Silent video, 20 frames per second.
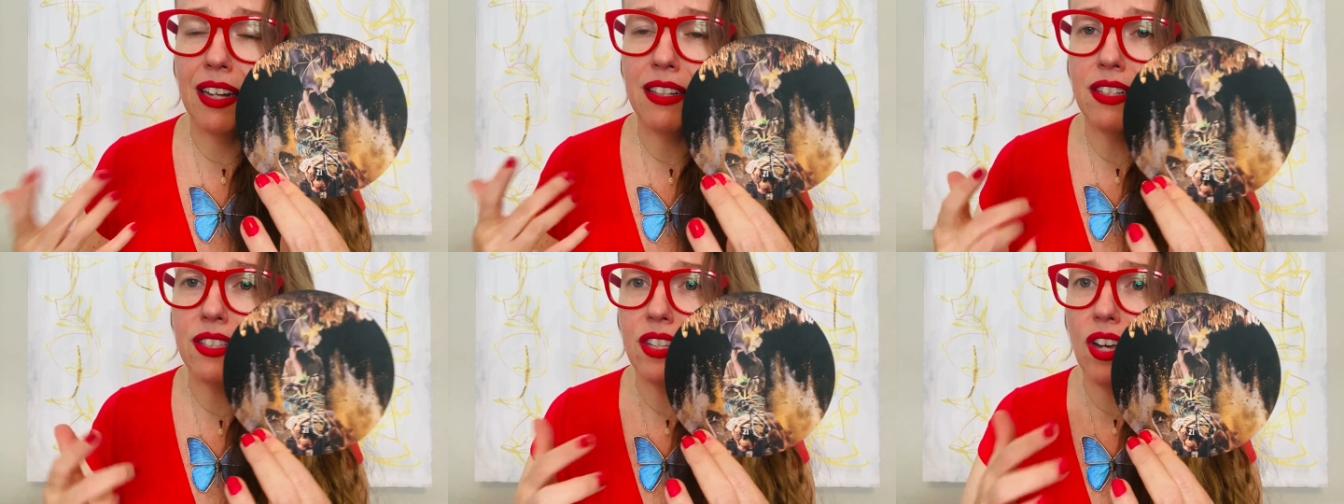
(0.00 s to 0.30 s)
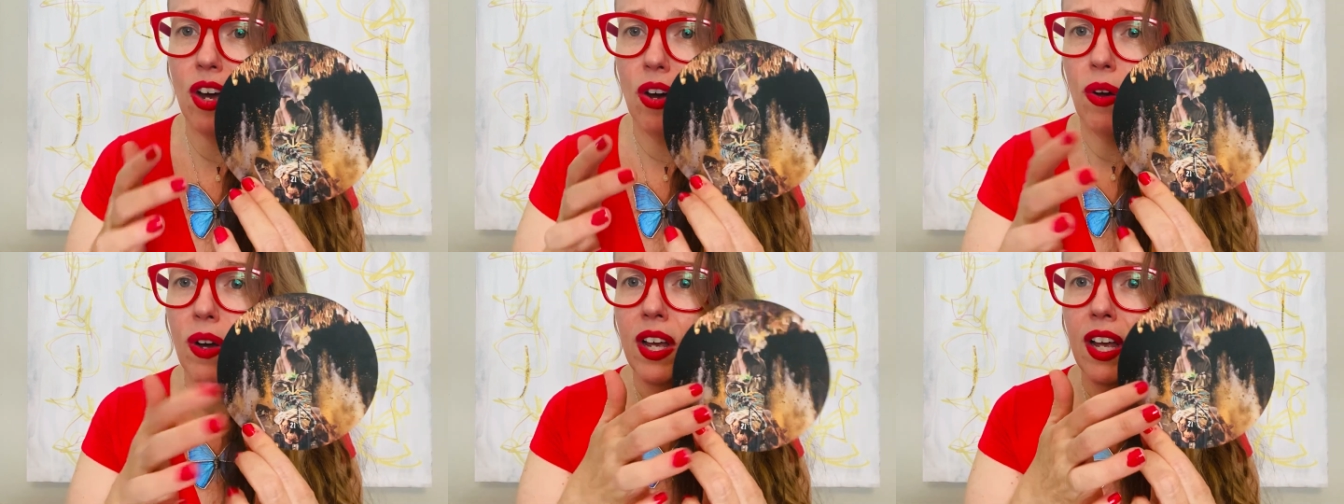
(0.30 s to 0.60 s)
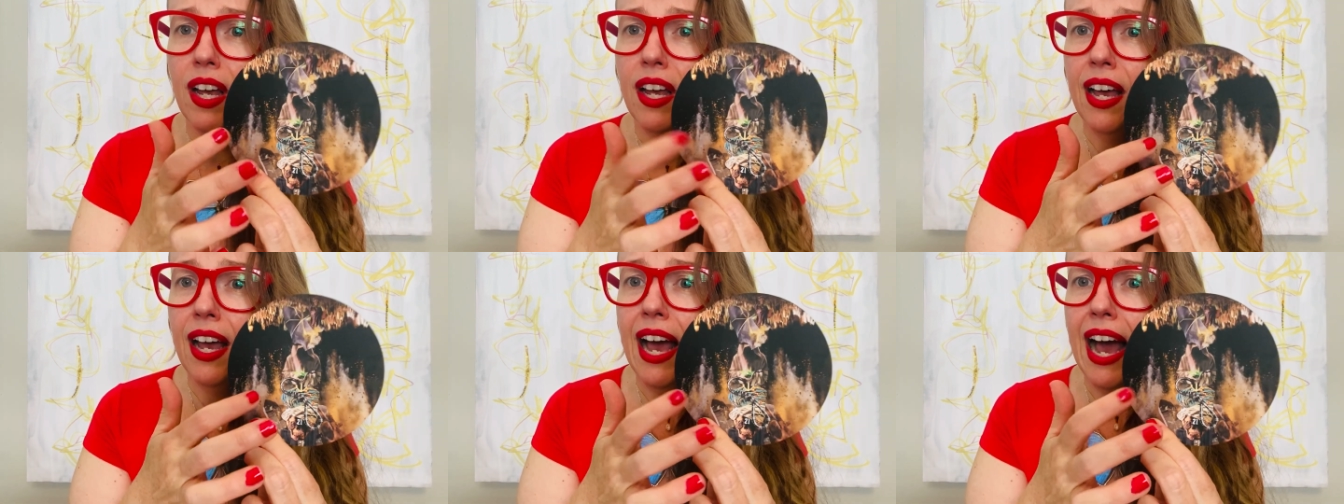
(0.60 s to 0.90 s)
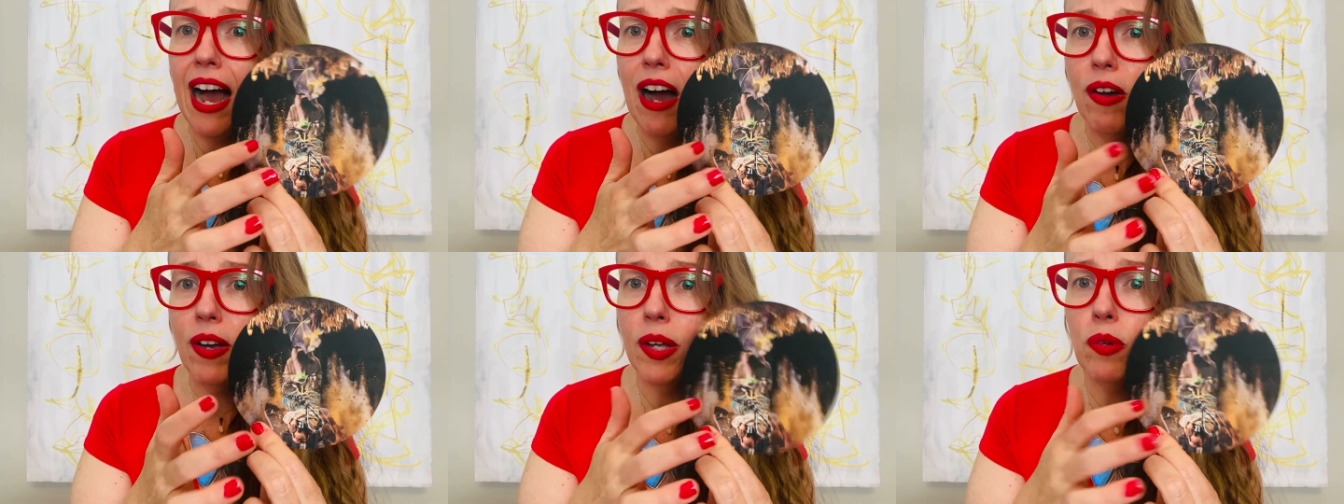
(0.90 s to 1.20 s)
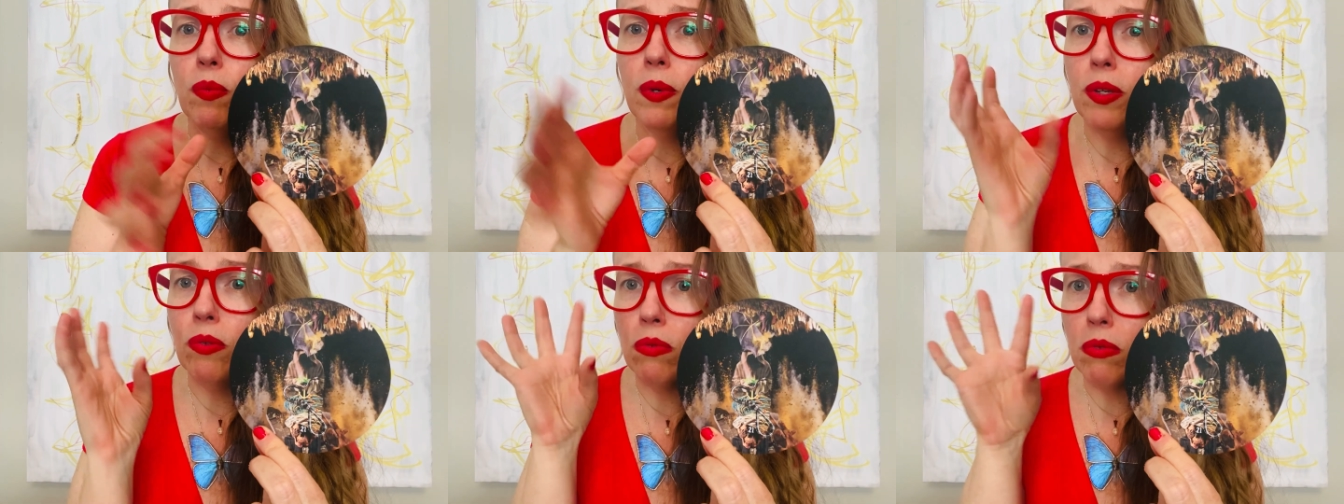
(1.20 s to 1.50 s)
And so, how
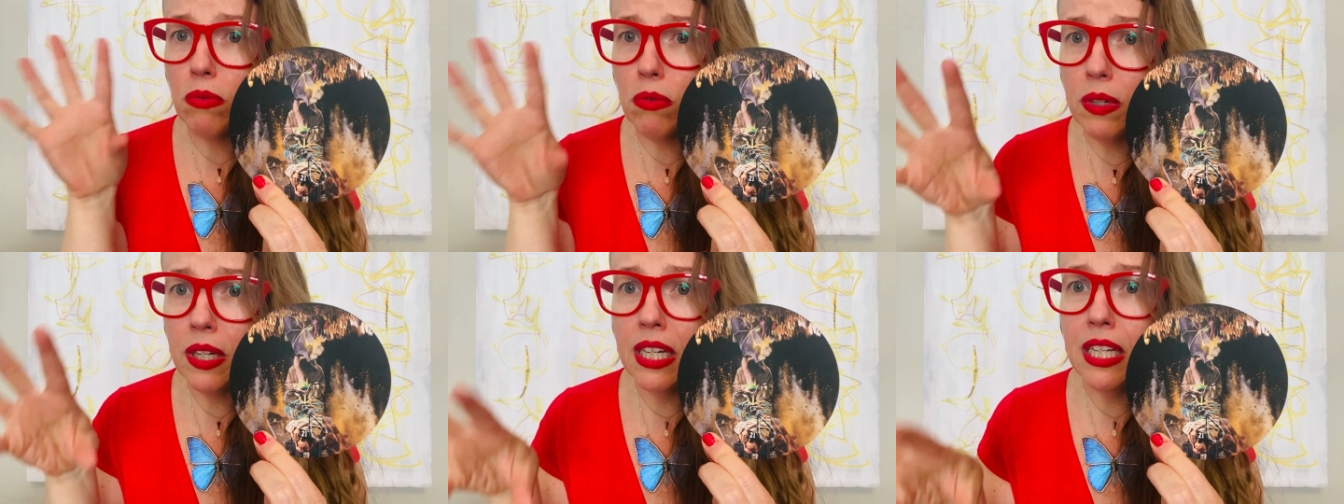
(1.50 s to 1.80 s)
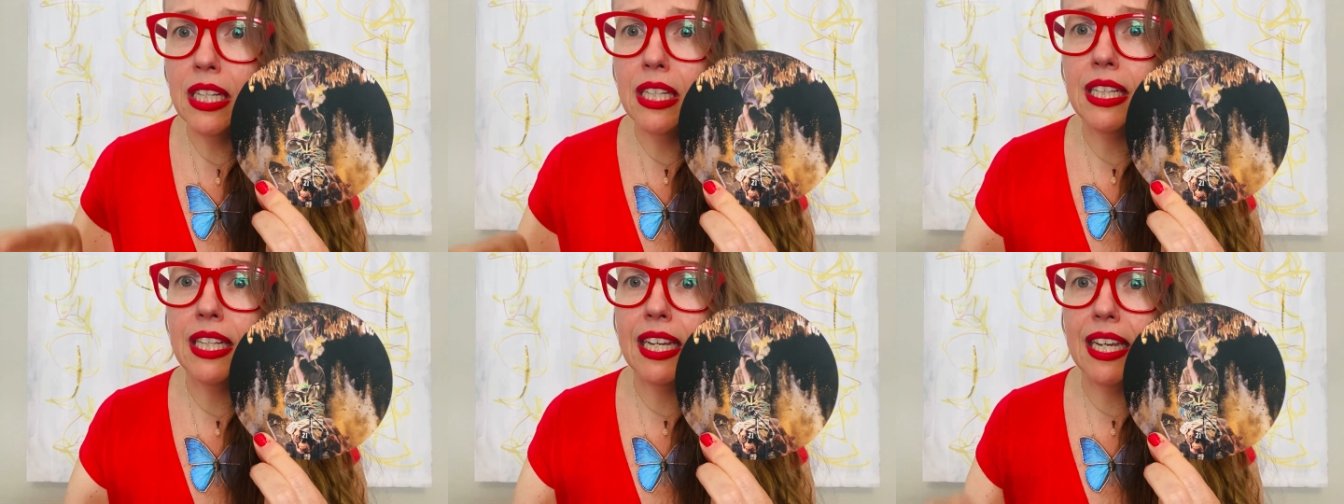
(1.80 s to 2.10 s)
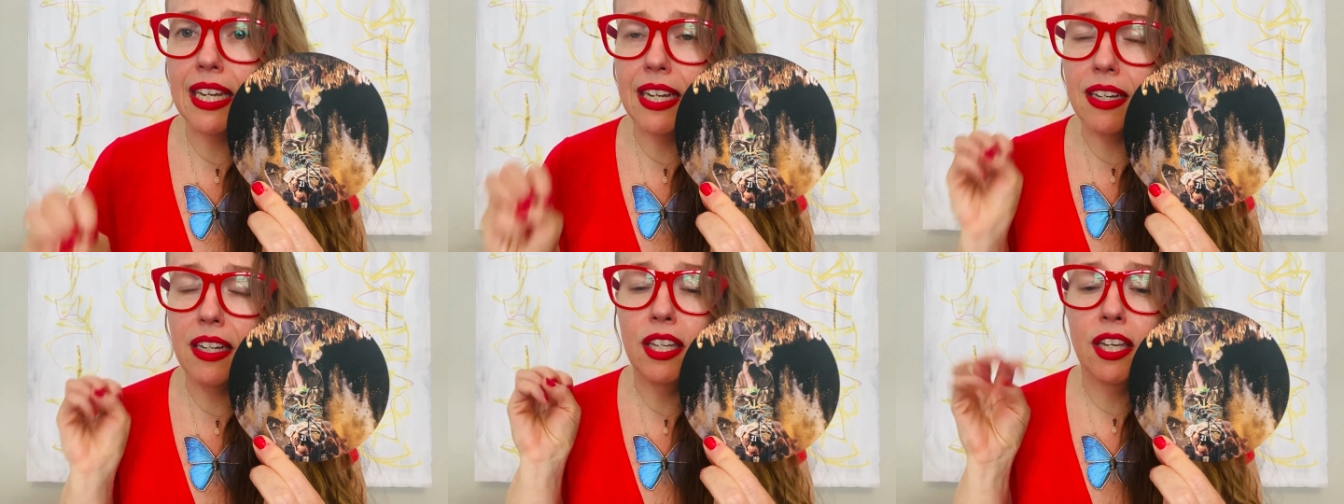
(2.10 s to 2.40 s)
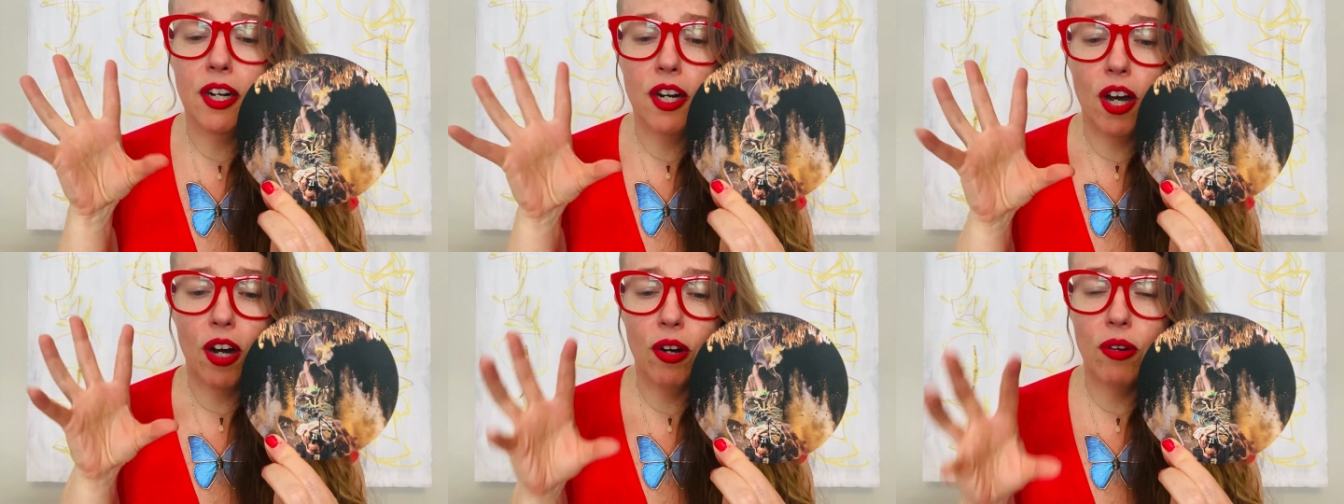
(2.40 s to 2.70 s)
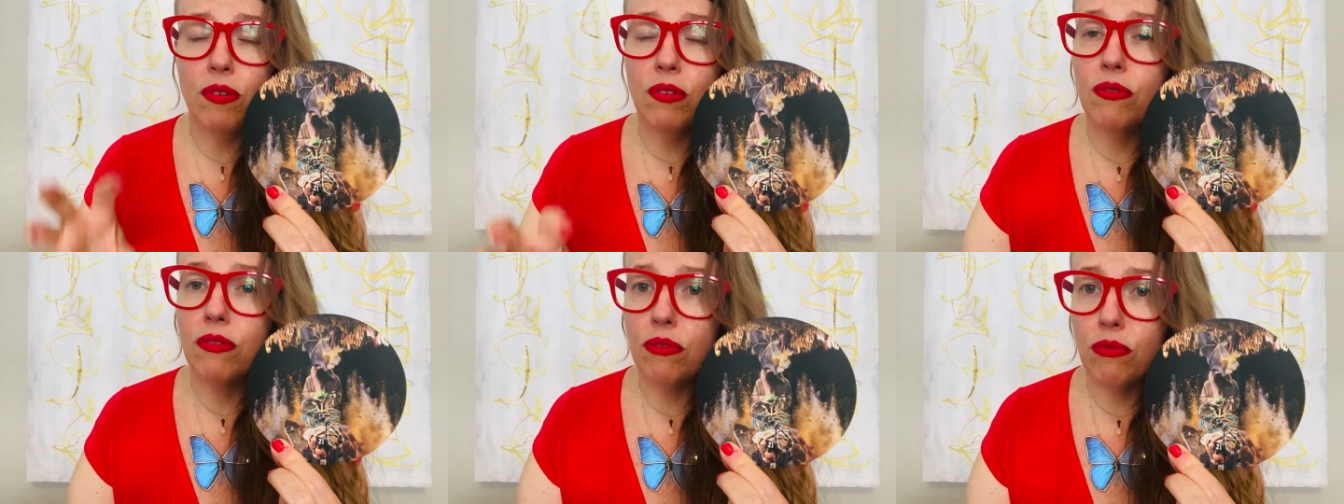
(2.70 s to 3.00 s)
can we really, you
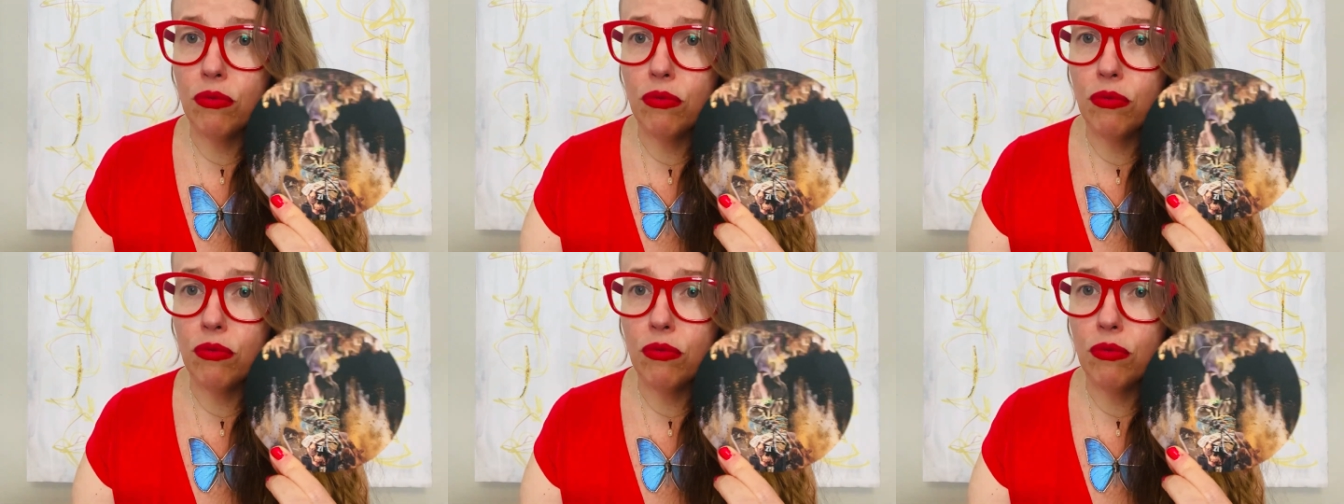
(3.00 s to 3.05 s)
know,